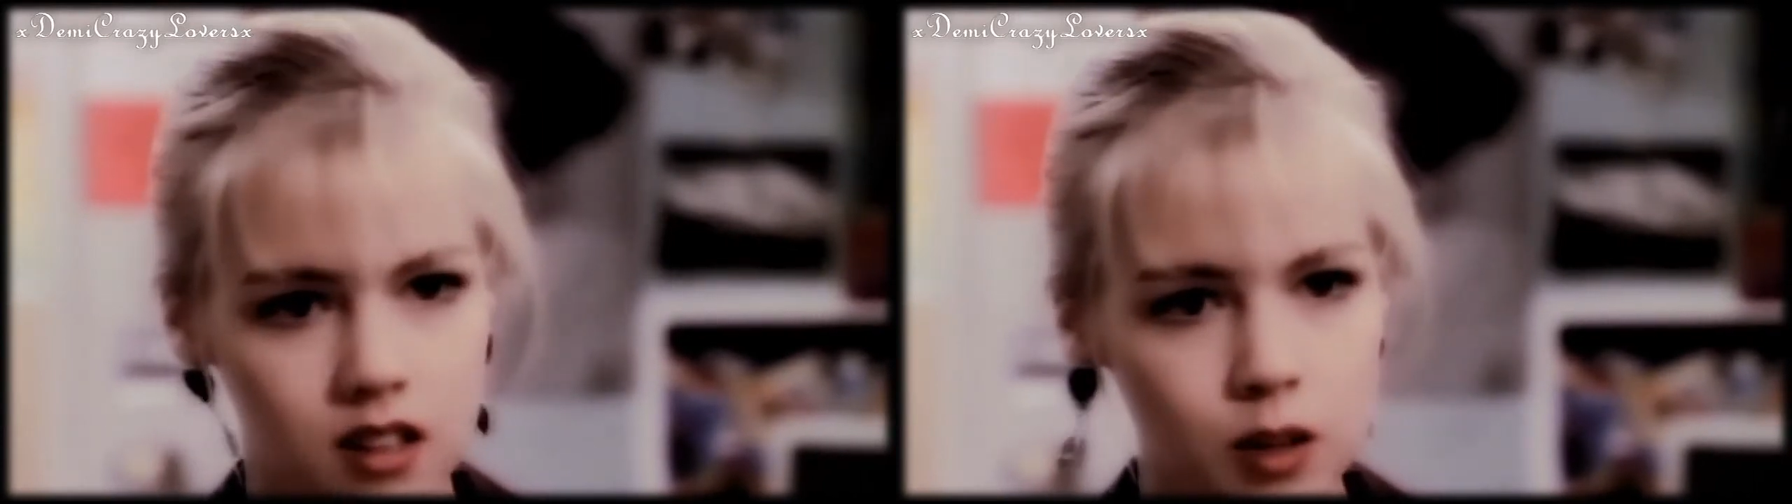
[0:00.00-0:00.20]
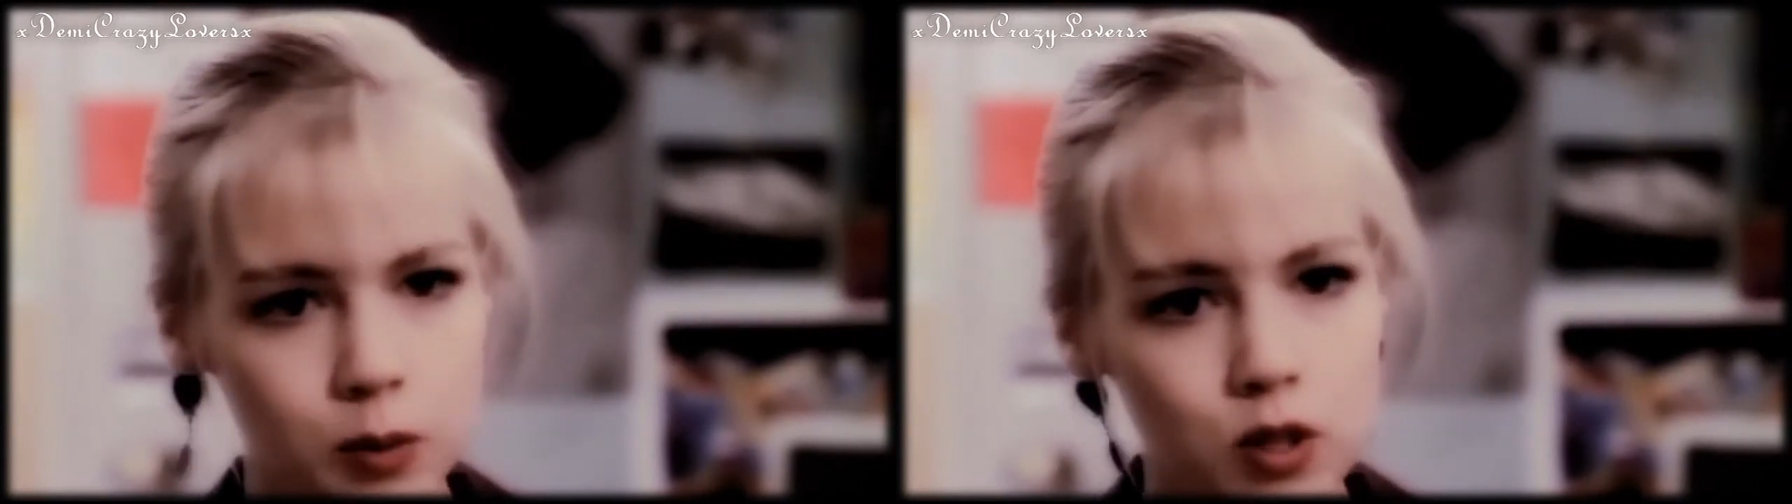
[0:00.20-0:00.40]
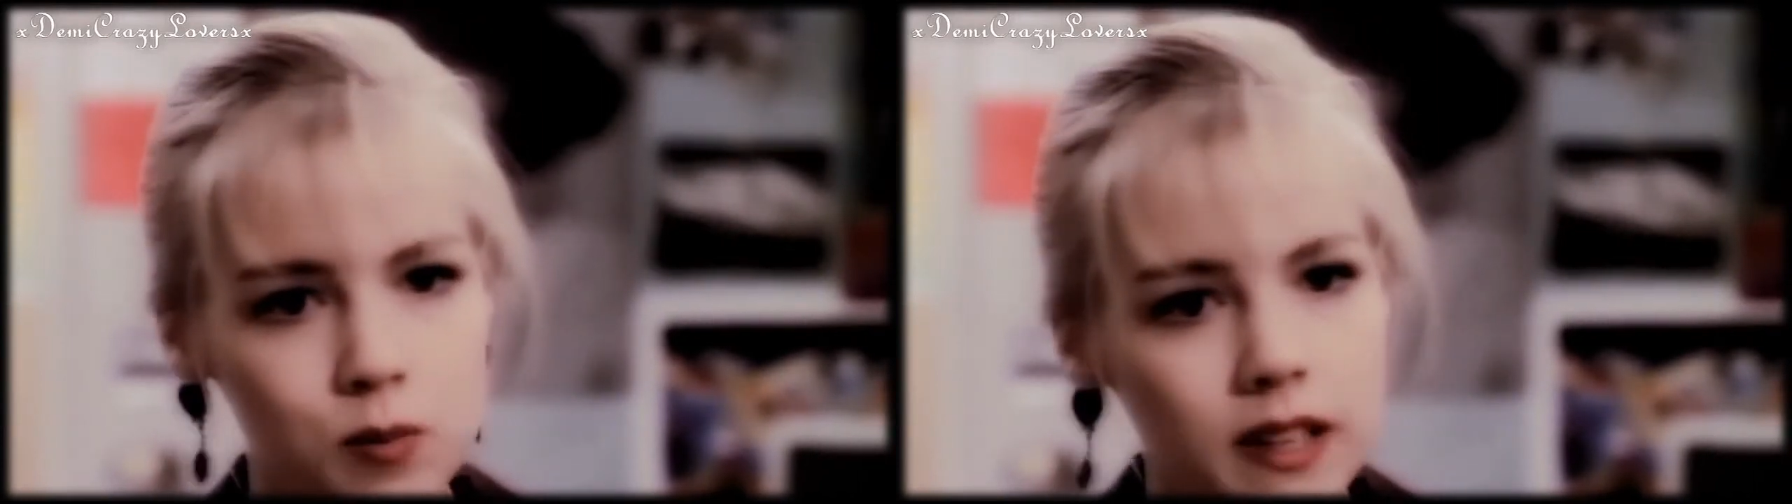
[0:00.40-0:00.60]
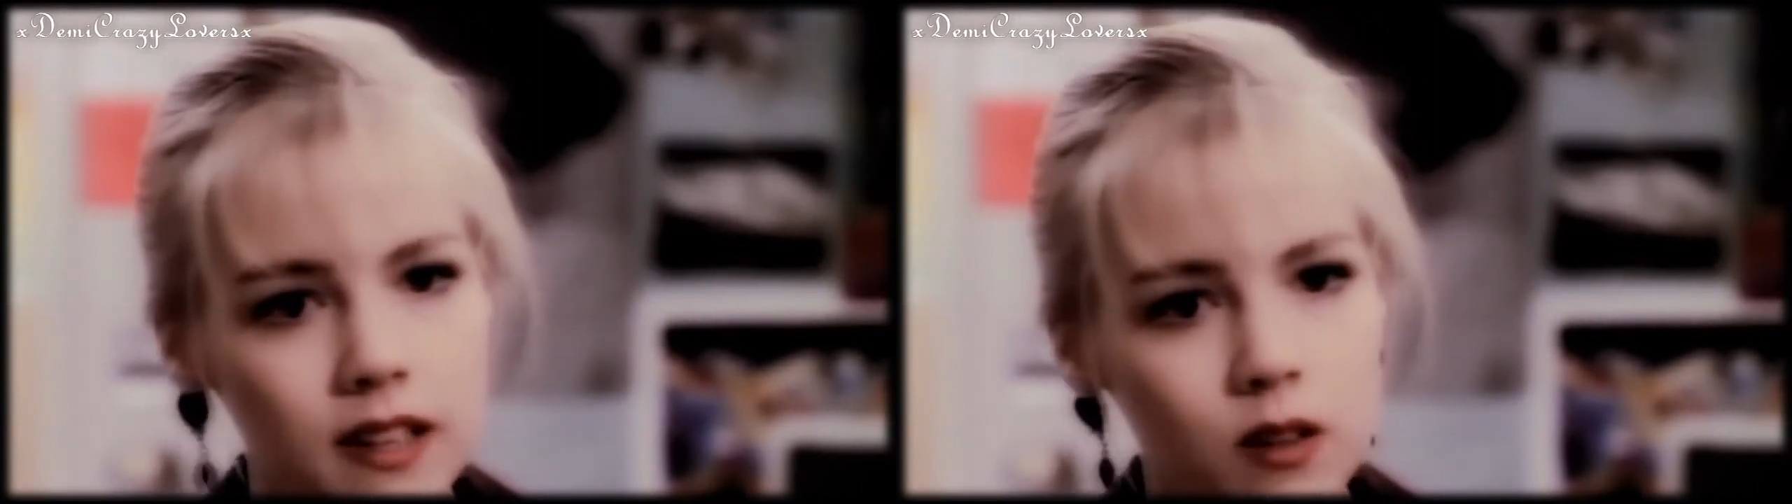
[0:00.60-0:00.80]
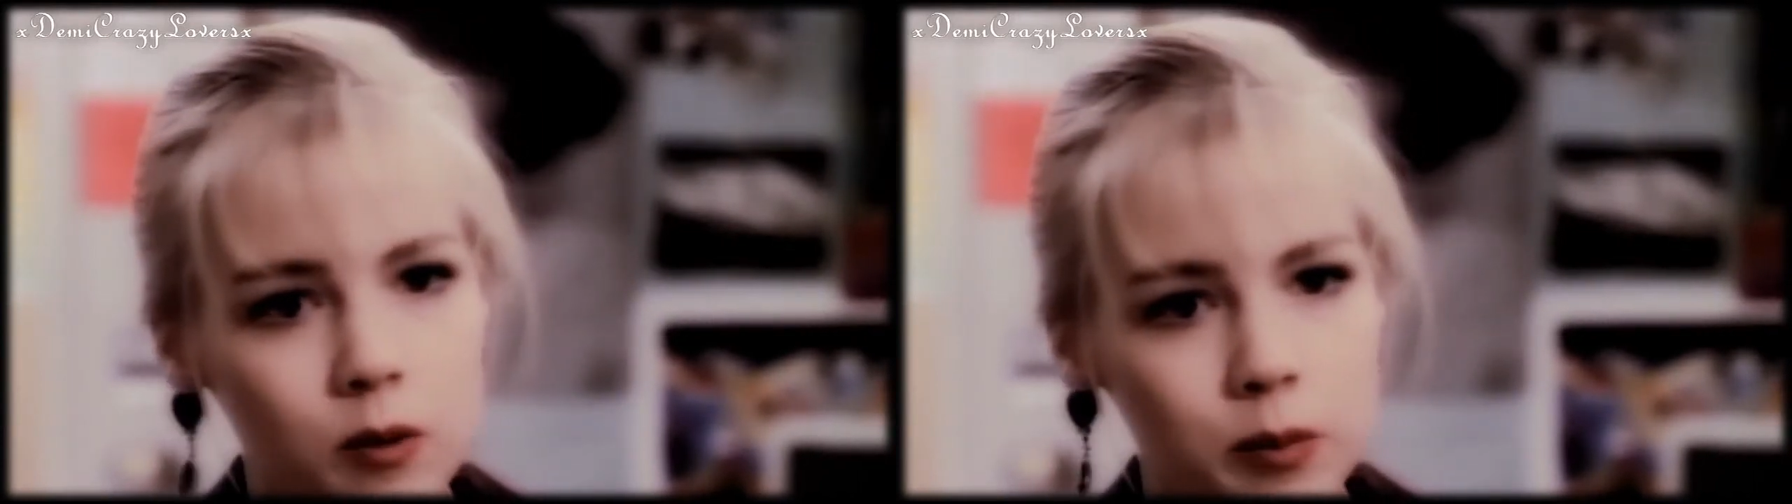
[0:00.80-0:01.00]
who pushed me
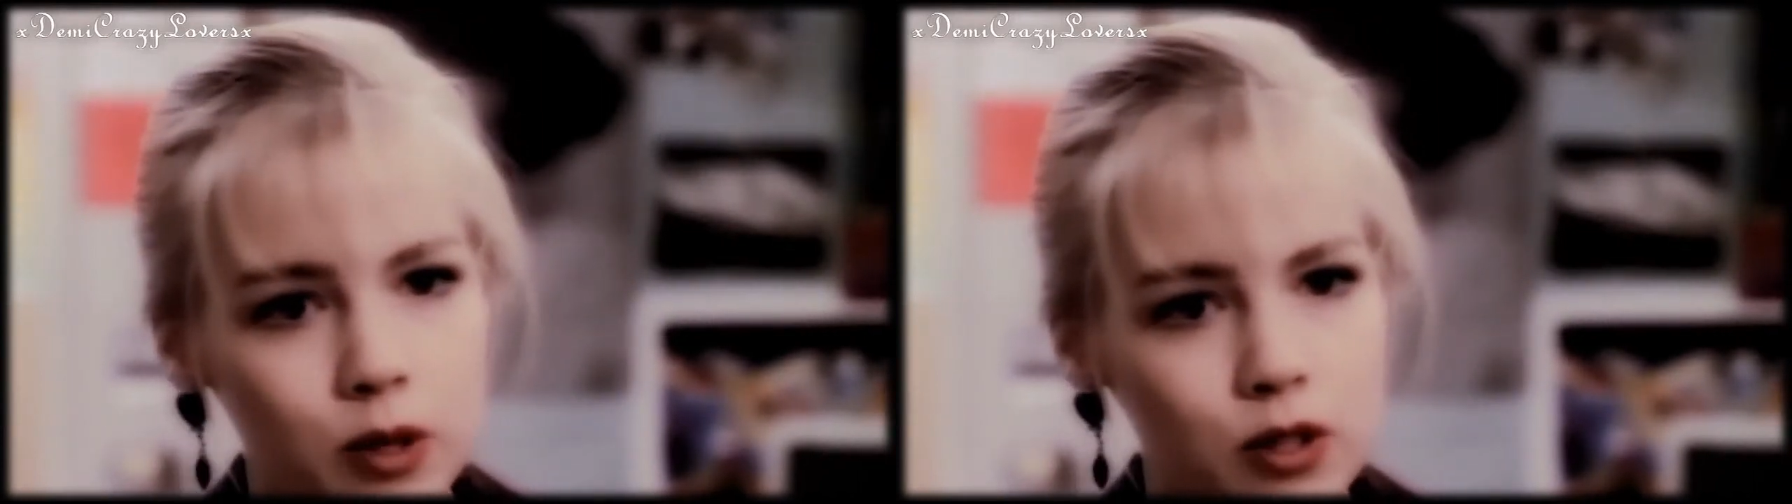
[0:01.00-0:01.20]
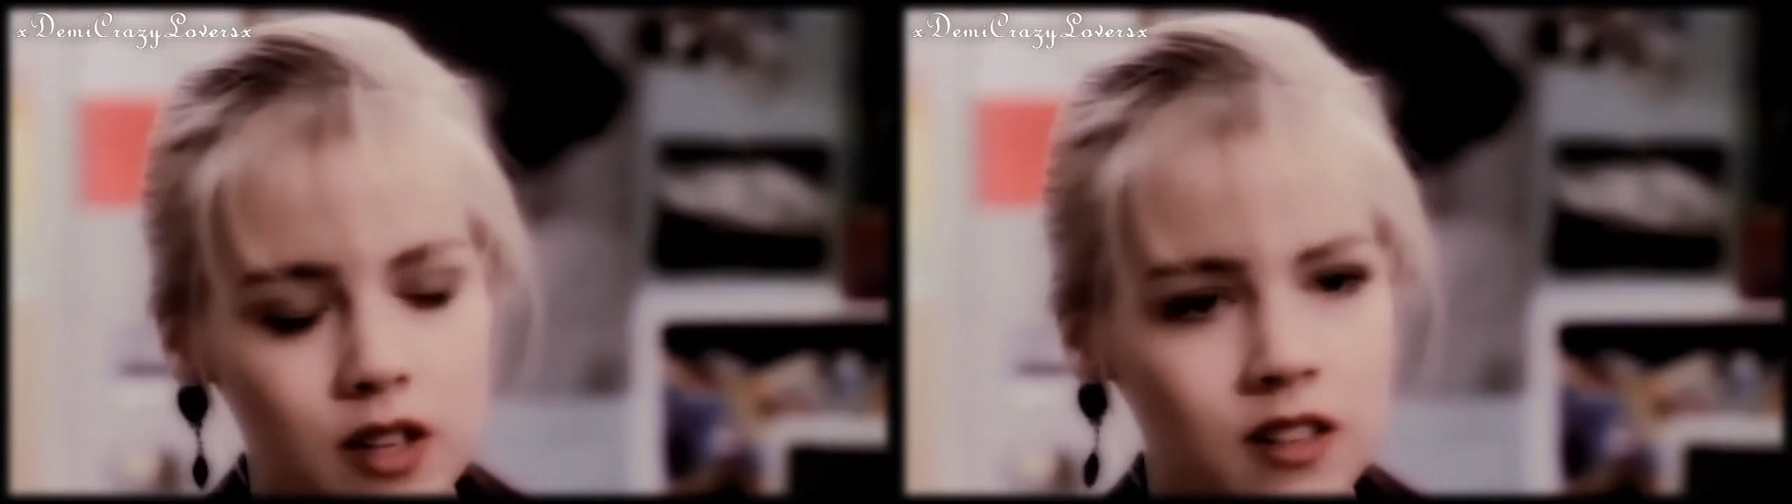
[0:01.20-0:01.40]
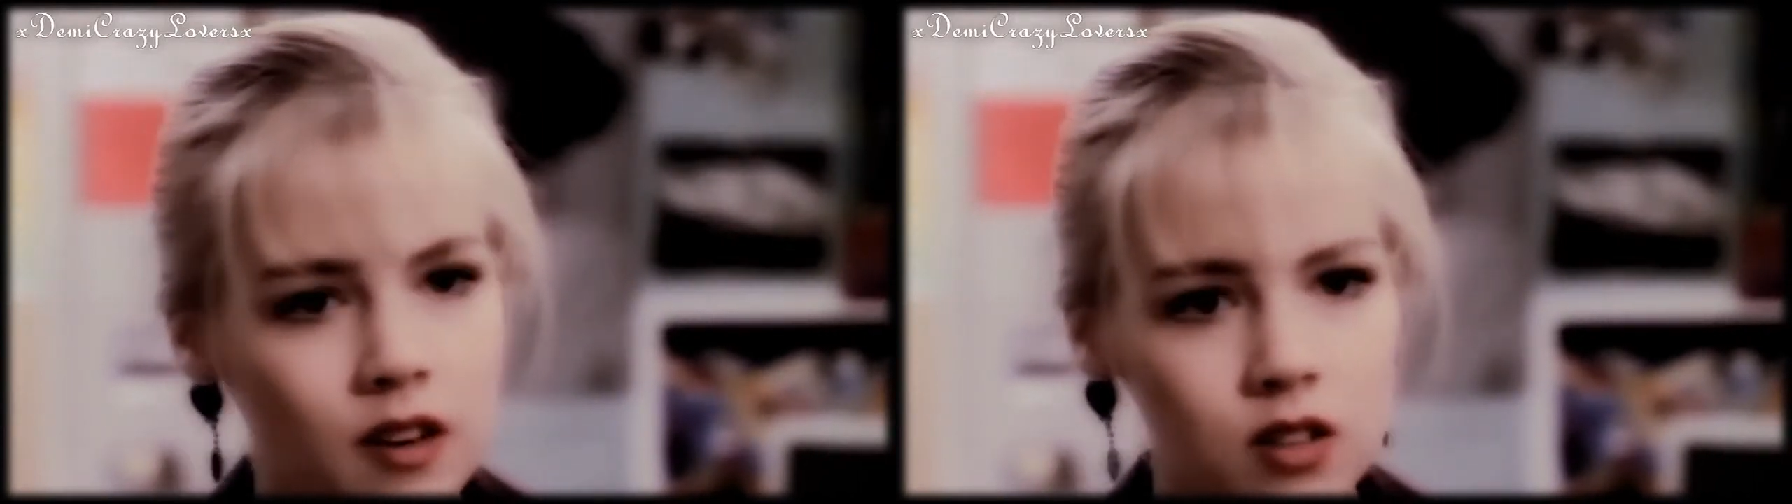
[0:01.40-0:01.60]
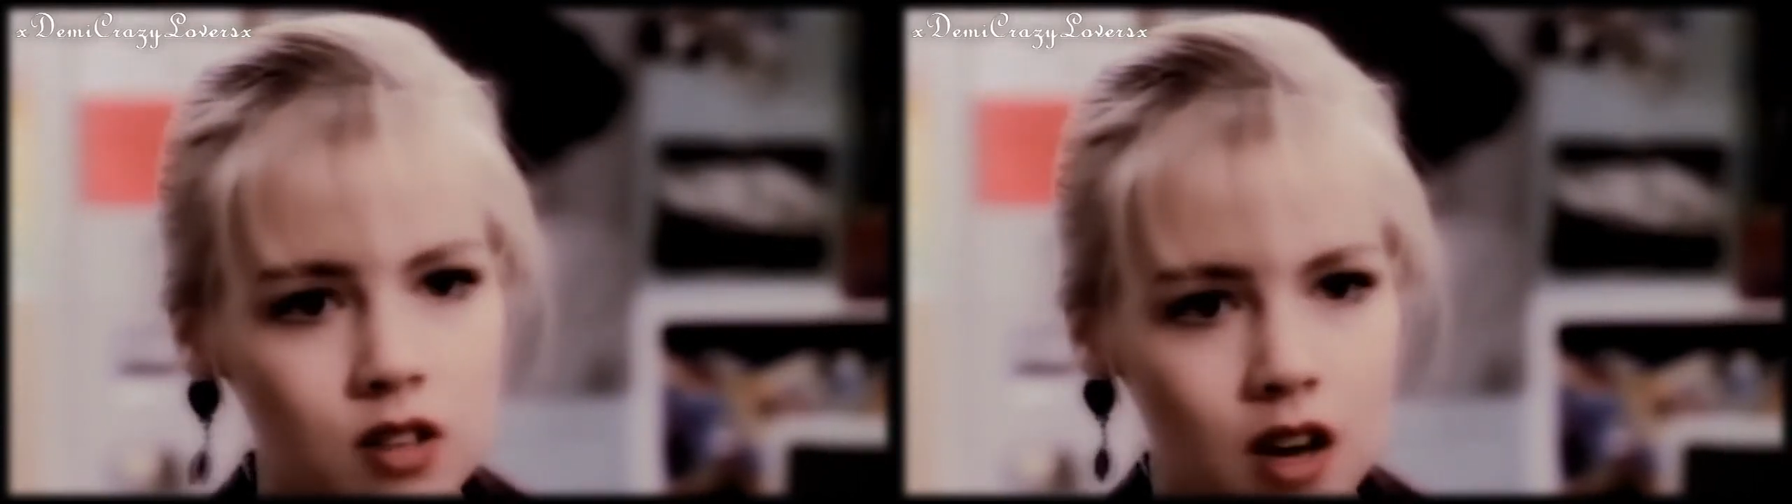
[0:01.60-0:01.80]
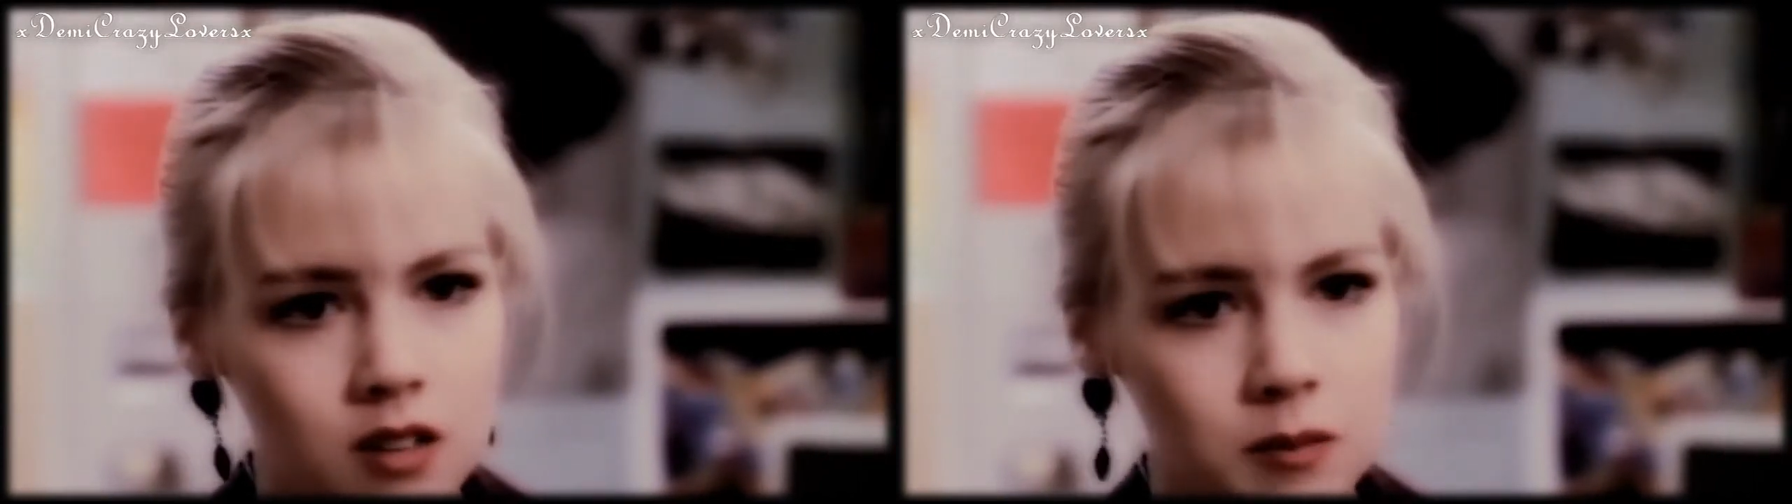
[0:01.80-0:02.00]
into a bush and never
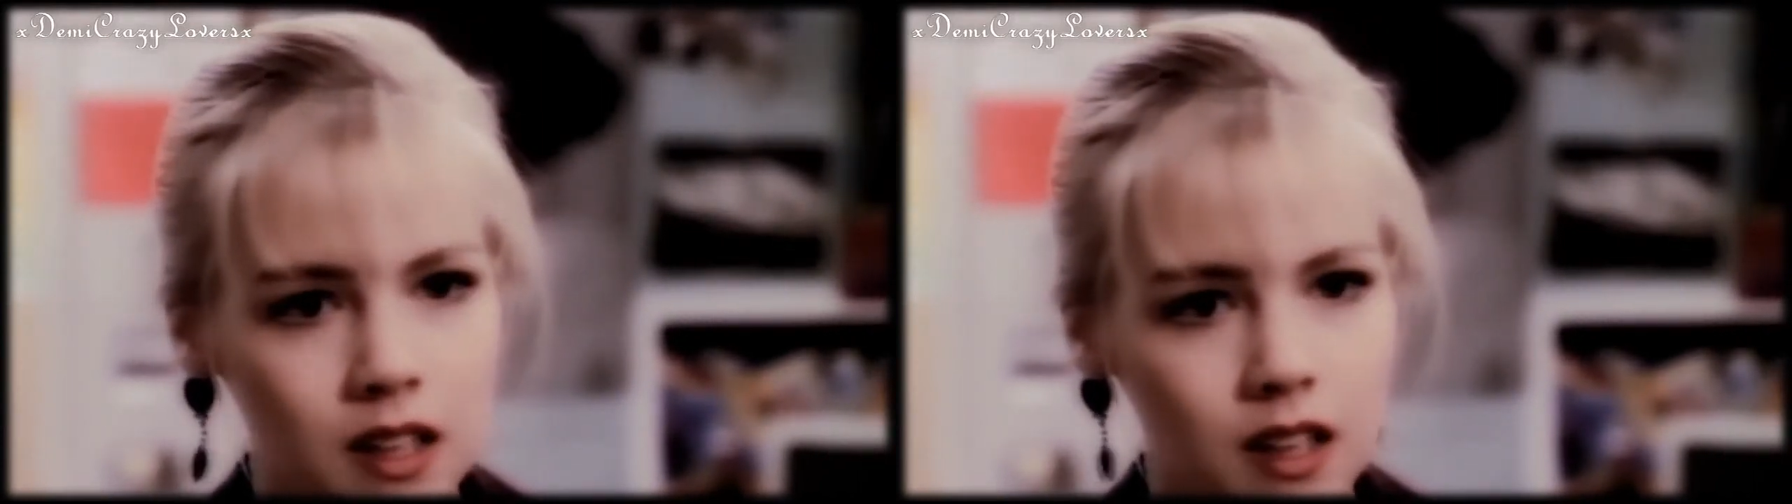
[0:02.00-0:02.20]
talked to me